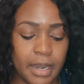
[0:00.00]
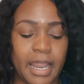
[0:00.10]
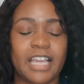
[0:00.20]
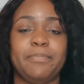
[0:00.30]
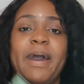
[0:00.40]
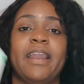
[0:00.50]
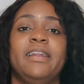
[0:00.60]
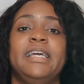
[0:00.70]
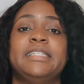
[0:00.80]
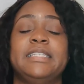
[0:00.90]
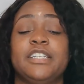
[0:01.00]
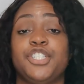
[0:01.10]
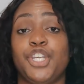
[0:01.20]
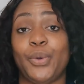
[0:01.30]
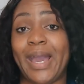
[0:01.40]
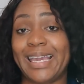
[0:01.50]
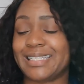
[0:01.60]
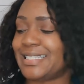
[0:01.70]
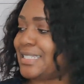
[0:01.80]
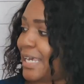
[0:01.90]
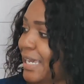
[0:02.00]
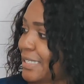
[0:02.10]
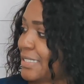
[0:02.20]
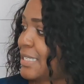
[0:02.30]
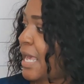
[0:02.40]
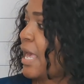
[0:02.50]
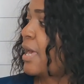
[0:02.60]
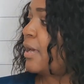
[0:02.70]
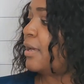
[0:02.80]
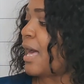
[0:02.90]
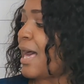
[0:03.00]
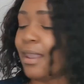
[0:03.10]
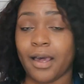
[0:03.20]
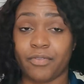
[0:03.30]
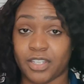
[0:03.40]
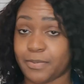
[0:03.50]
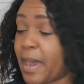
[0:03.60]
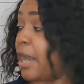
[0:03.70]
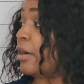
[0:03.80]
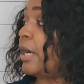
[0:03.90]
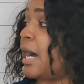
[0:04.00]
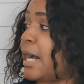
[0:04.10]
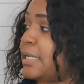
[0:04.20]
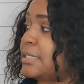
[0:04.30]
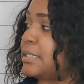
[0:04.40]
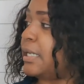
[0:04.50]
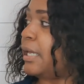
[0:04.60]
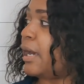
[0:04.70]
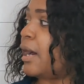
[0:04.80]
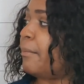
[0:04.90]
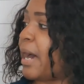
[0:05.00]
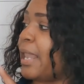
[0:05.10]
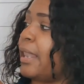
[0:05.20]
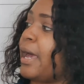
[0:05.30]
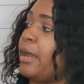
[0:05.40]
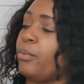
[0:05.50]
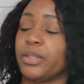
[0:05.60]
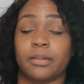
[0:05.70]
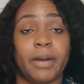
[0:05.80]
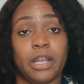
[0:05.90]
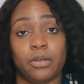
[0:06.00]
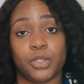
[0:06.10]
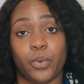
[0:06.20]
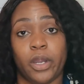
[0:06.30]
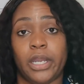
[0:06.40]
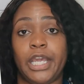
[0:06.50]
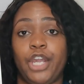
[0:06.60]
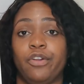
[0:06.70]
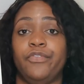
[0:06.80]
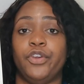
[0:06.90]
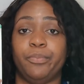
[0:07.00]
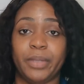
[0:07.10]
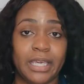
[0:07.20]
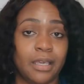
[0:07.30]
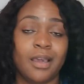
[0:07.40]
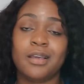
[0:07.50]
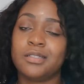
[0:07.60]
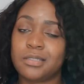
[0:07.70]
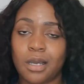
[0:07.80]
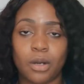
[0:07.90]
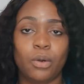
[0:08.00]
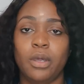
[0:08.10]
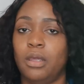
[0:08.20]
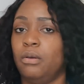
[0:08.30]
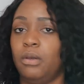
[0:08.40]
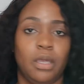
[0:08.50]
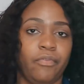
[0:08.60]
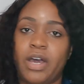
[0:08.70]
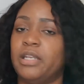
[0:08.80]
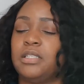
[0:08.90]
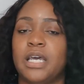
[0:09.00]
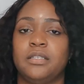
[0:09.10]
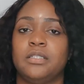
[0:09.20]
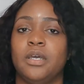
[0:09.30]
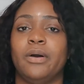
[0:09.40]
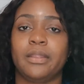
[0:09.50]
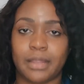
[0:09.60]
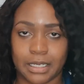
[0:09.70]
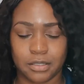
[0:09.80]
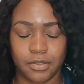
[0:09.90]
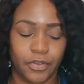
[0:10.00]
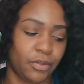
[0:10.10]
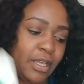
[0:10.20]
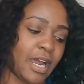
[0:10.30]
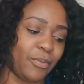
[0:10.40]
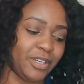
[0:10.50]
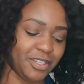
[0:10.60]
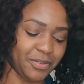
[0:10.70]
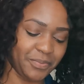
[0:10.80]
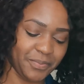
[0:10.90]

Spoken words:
Next pattern is 6286. I love this pattern, honestly. I like what the model is wearing here in view B. So if I decide to sew it, that's the view that I would do.